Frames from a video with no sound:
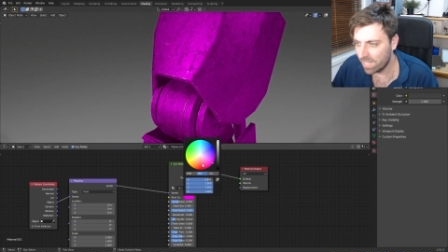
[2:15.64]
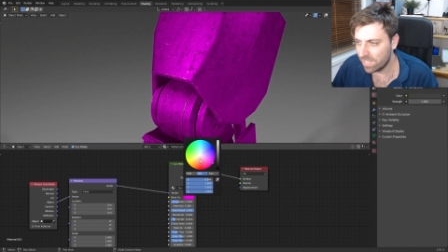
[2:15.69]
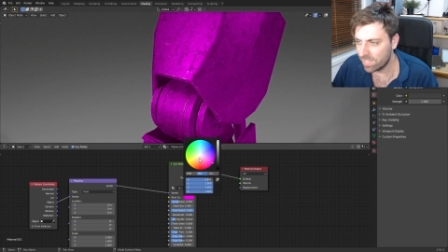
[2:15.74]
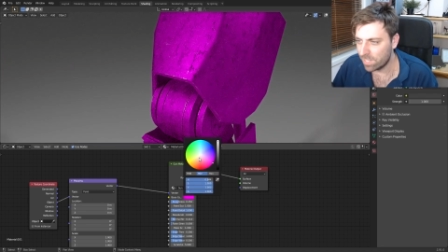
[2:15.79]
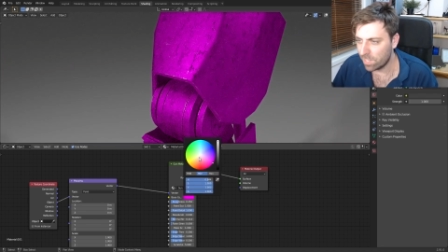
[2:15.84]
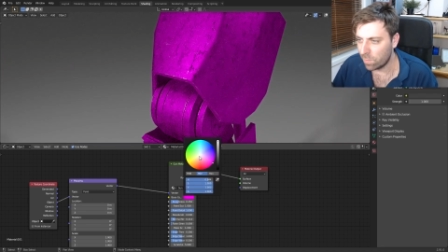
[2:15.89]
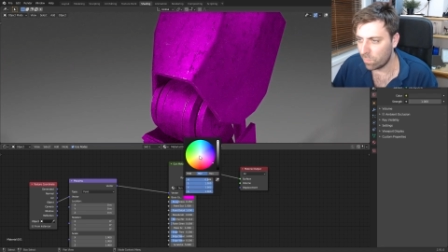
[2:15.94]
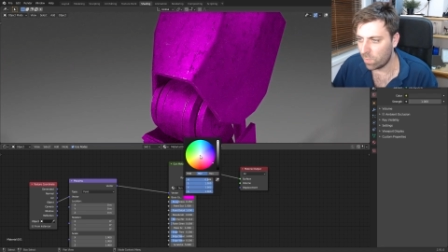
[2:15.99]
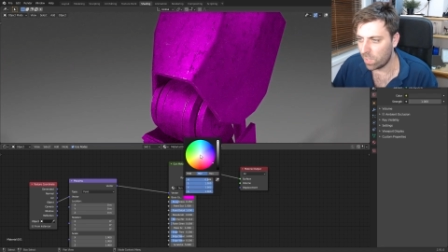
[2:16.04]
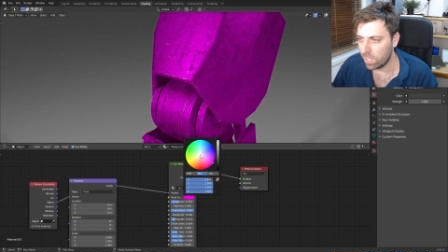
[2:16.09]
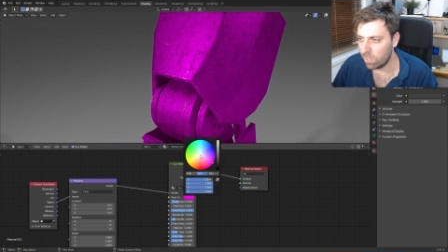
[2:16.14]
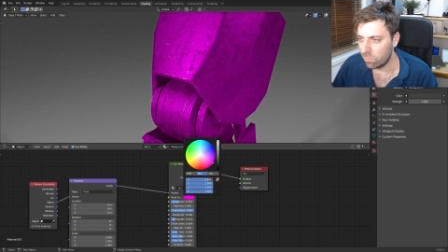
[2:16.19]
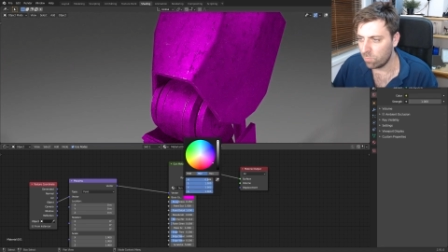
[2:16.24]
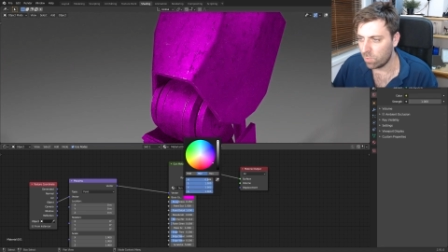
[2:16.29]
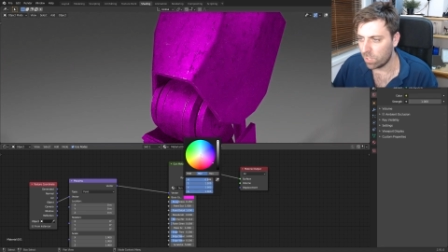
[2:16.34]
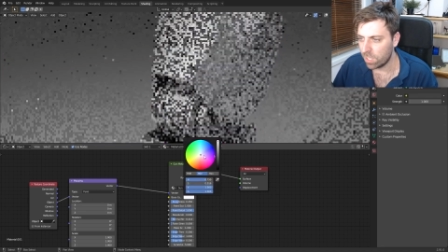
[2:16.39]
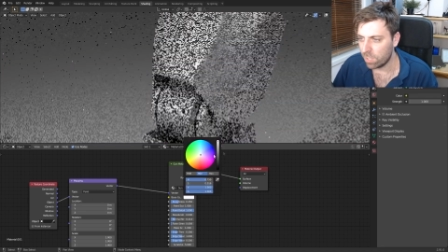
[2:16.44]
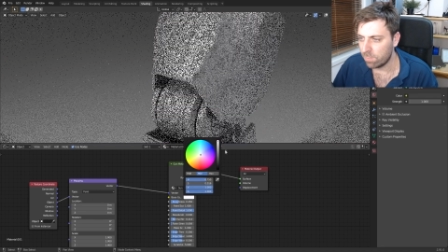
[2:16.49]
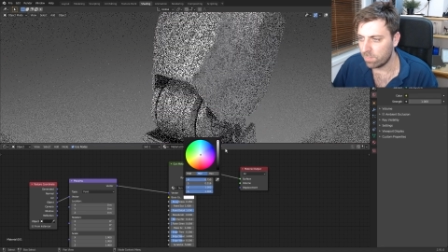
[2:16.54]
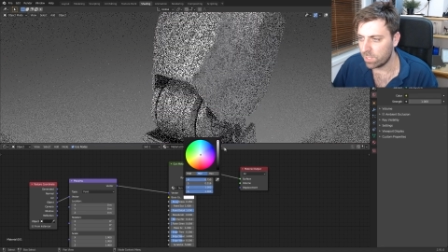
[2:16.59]
Don't know why you would
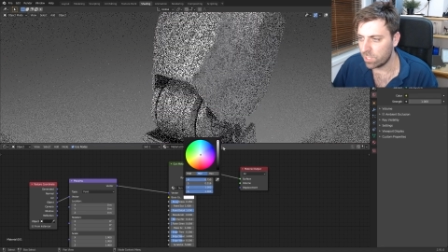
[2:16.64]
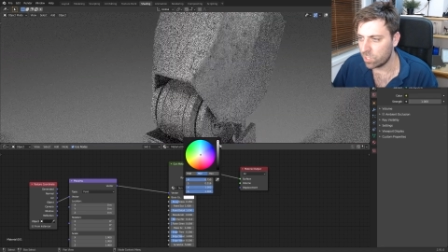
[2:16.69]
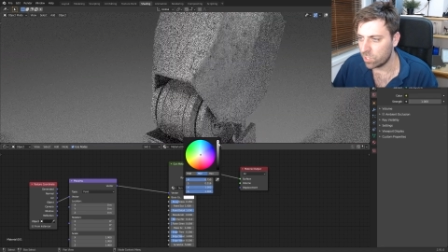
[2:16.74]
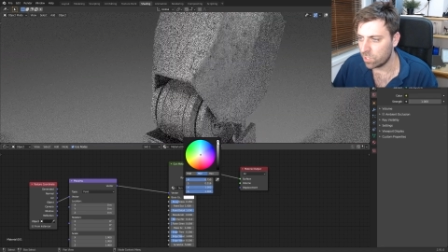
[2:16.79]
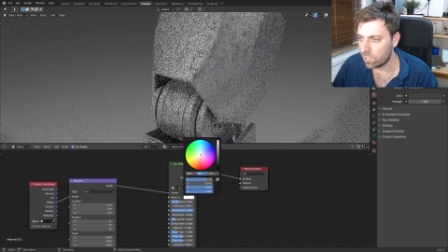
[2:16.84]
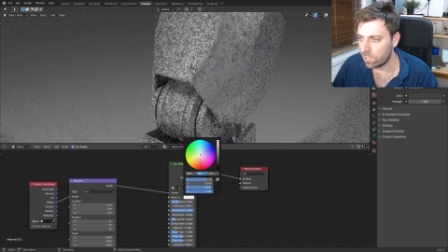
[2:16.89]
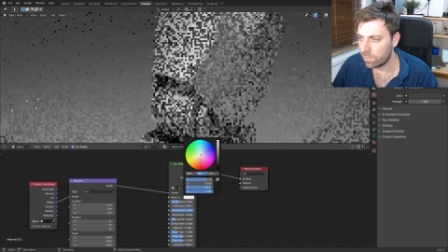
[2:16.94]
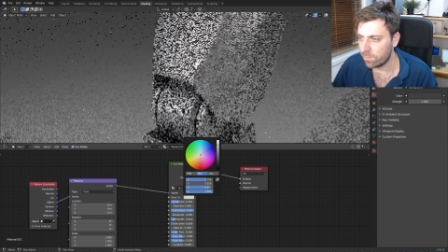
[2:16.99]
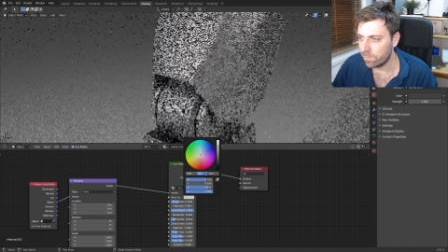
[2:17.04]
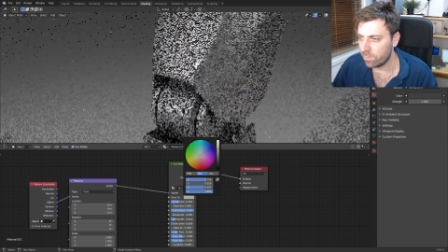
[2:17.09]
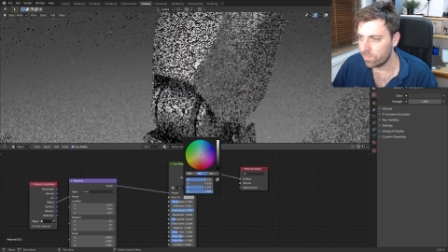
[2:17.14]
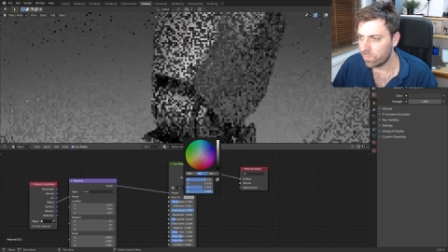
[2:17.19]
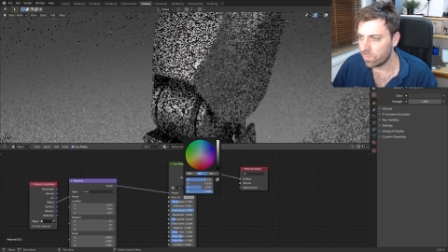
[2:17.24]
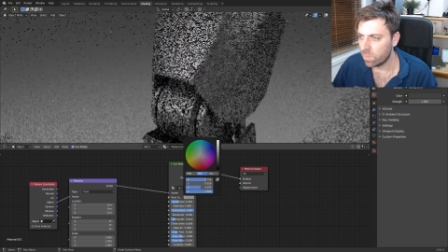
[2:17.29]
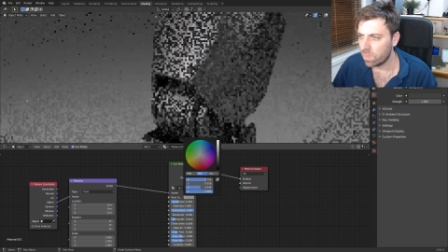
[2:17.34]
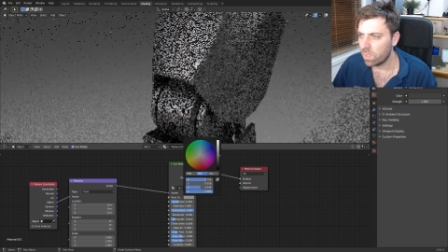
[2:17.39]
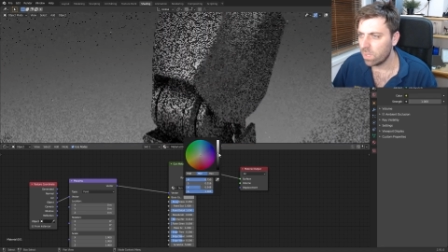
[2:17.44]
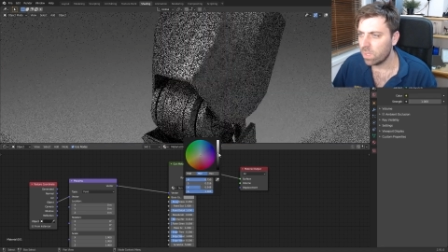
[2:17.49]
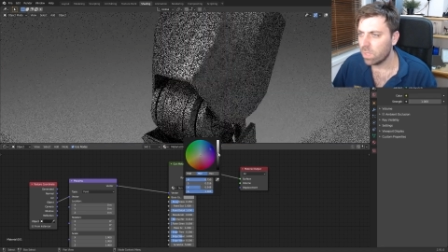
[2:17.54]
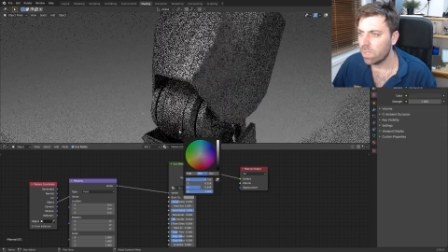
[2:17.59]
want it, but sure.
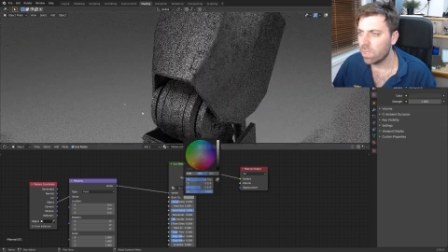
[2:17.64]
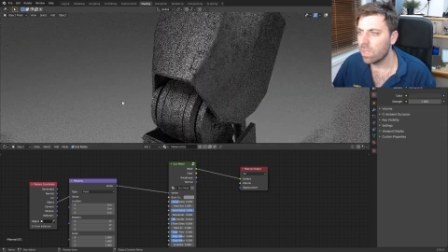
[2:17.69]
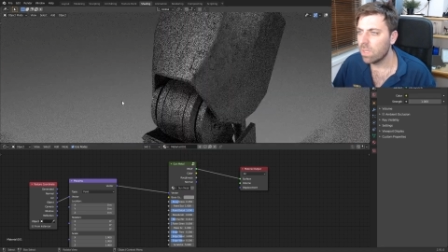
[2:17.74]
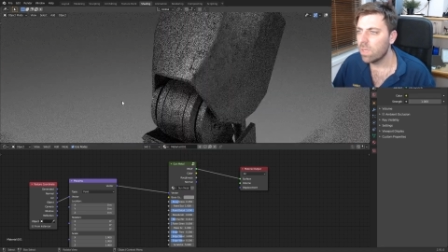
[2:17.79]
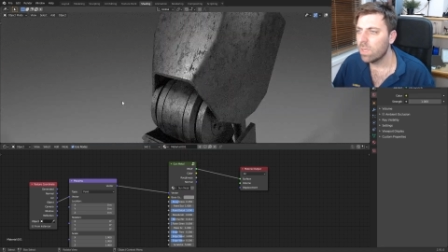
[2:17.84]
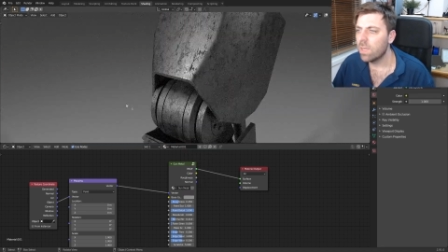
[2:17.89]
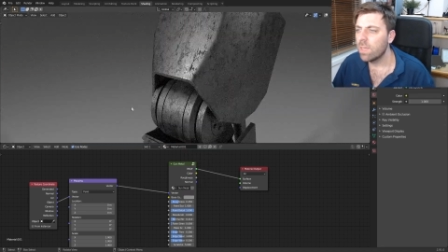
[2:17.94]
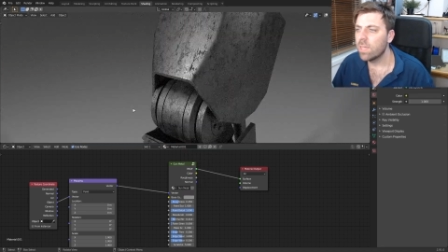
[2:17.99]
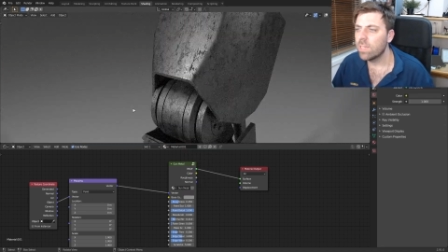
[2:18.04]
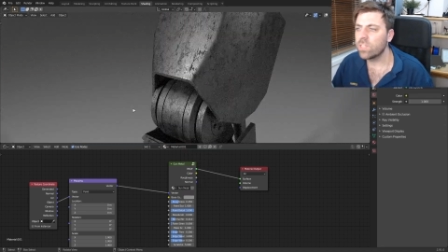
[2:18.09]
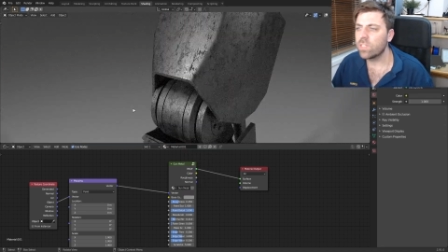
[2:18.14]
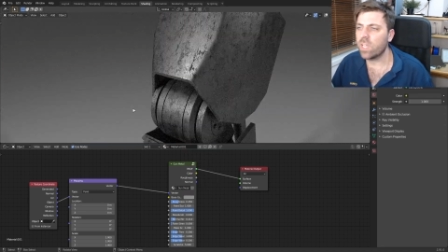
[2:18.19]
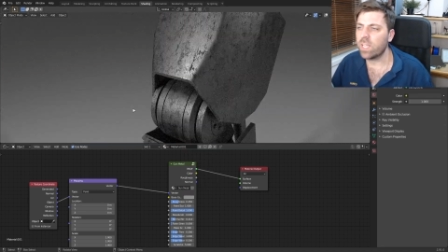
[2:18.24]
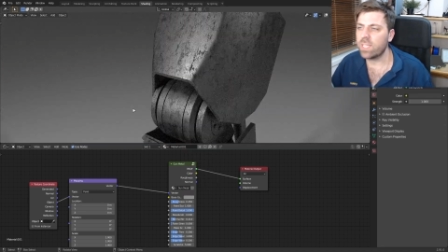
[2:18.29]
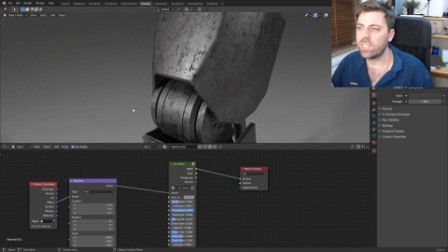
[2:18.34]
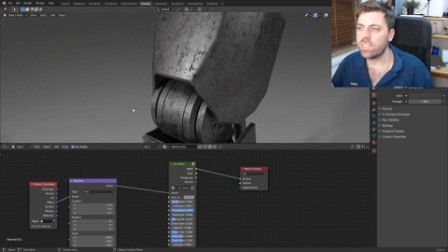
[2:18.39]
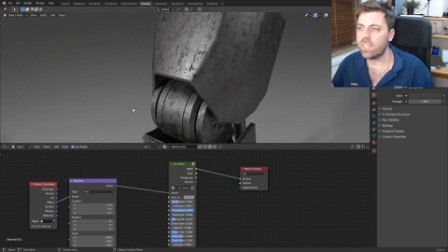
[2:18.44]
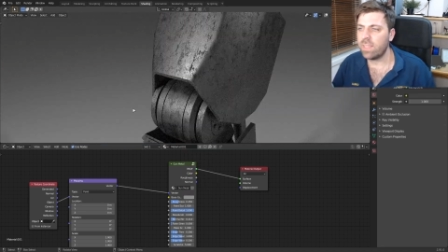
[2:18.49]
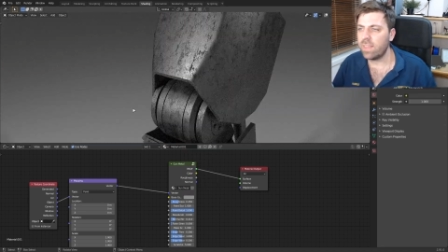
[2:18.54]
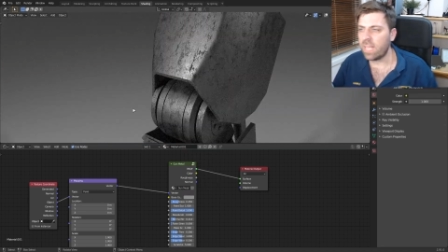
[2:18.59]
So you
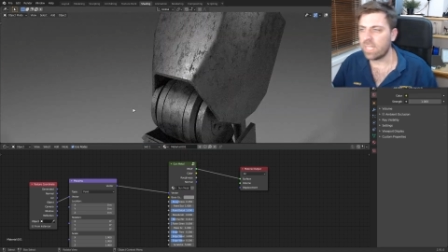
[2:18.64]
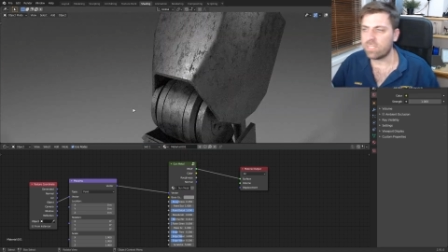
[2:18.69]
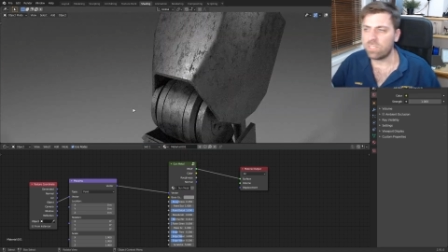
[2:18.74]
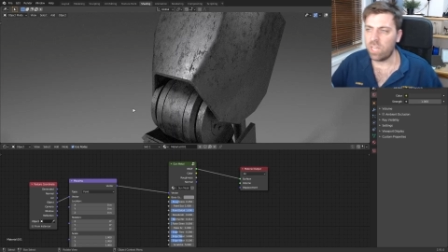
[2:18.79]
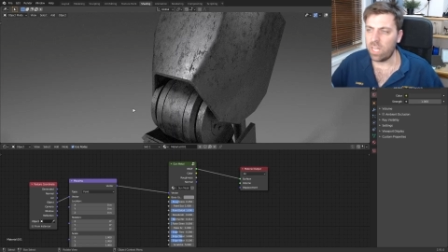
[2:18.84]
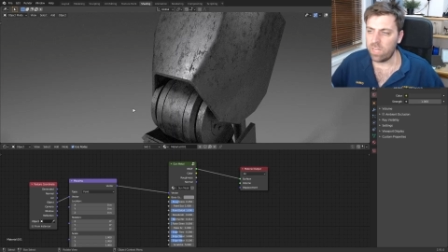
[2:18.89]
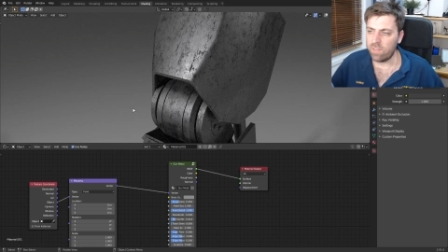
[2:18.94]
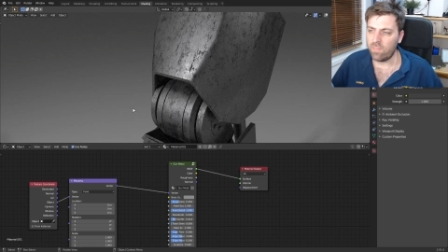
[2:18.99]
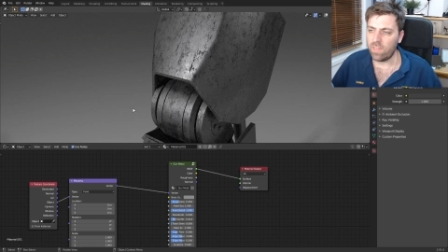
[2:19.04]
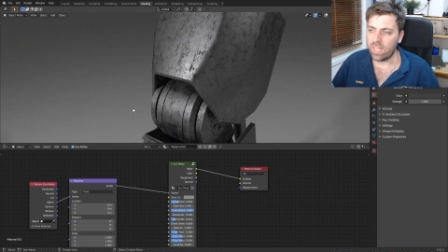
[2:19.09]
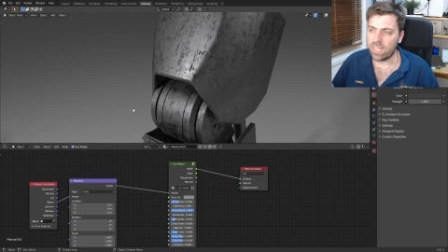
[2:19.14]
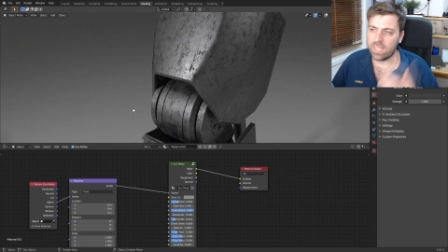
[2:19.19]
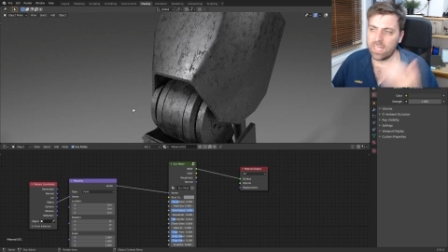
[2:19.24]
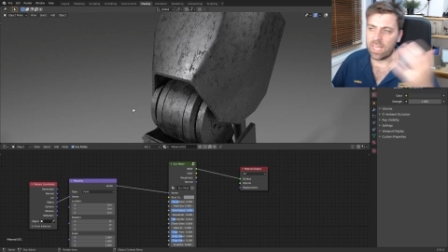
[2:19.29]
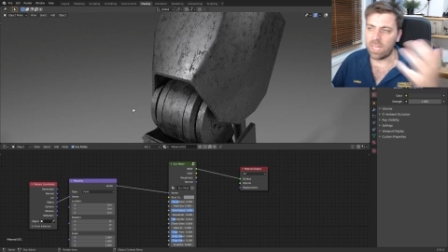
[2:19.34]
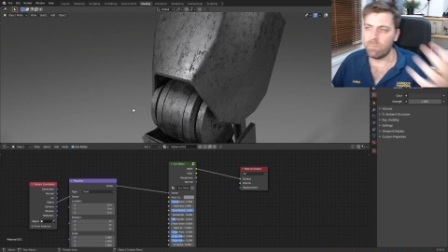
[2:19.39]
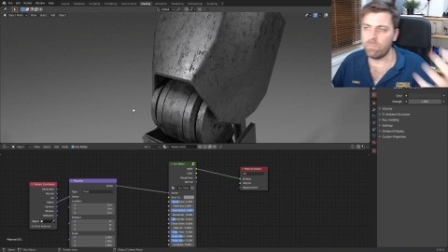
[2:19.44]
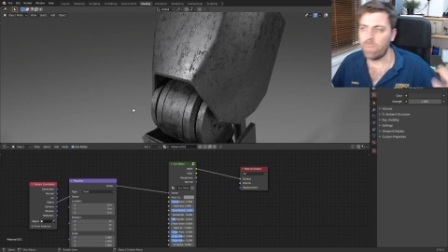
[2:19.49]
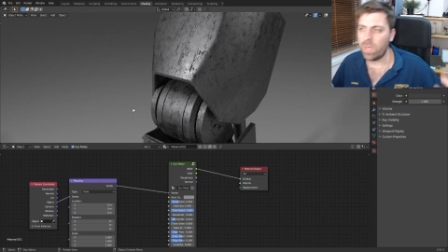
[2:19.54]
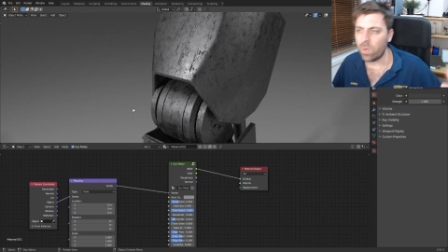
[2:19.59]
can see that's kind of like
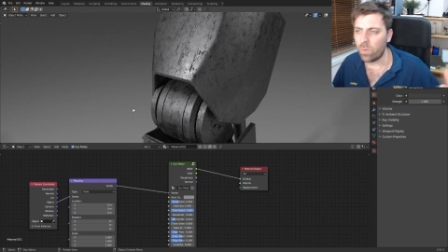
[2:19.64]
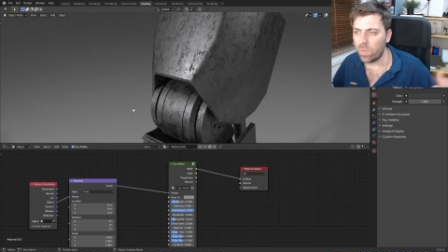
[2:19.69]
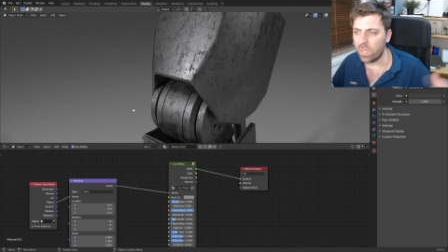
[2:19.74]
gunmetal,